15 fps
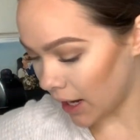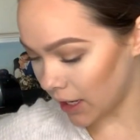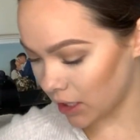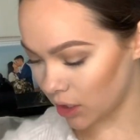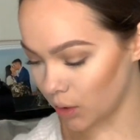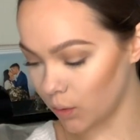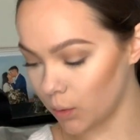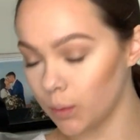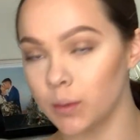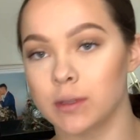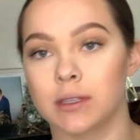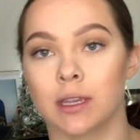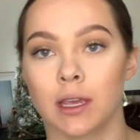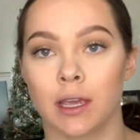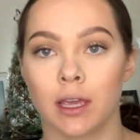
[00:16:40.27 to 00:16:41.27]

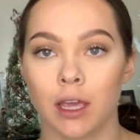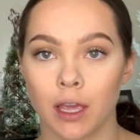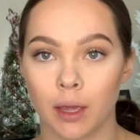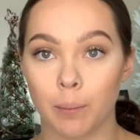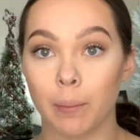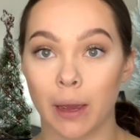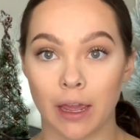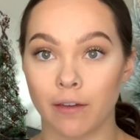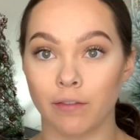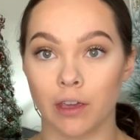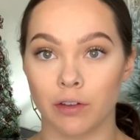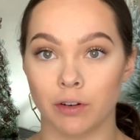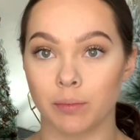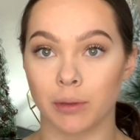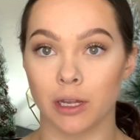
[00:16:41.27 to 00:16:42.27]
use my
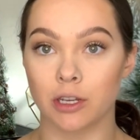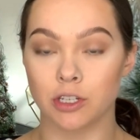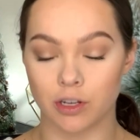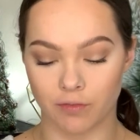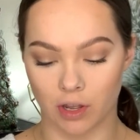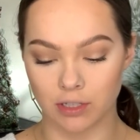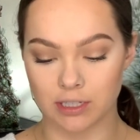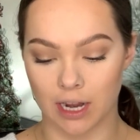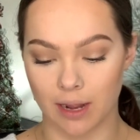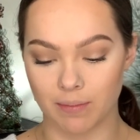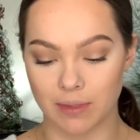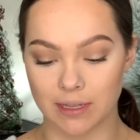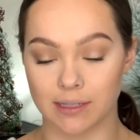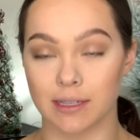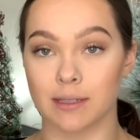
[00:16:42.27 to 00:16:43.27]
favorite blush of all time.
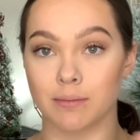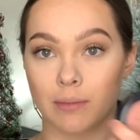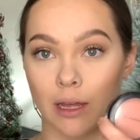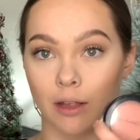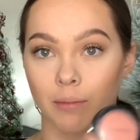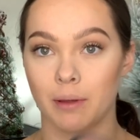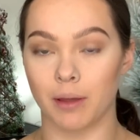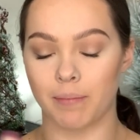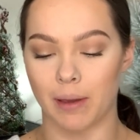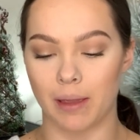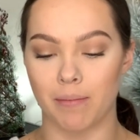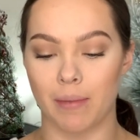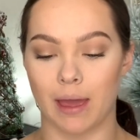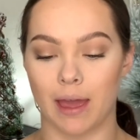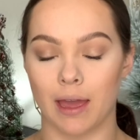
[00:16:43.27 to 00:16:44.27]
This is Melba by
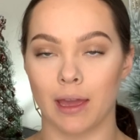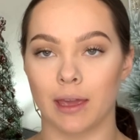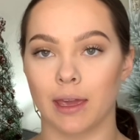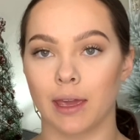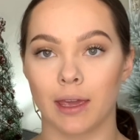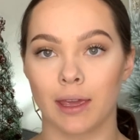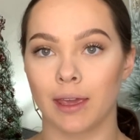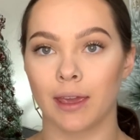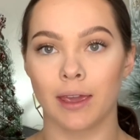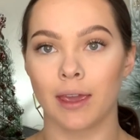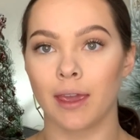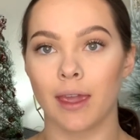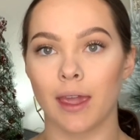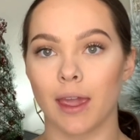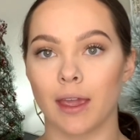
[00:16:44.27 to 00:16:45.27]
MAC.
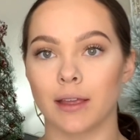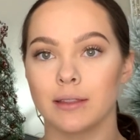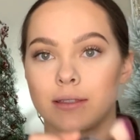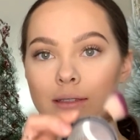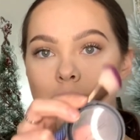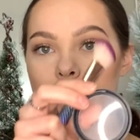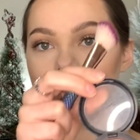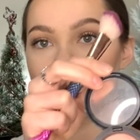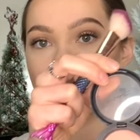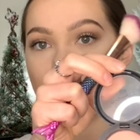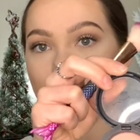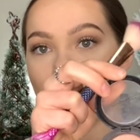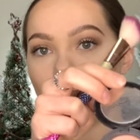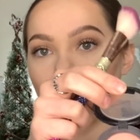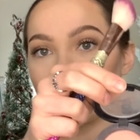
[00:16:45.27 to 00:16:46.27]
It's
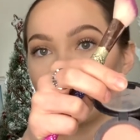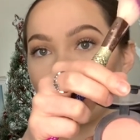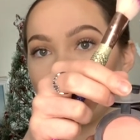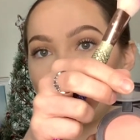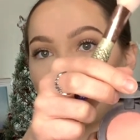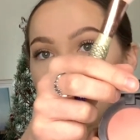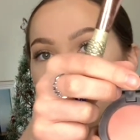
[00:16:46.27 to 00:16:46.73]
so good.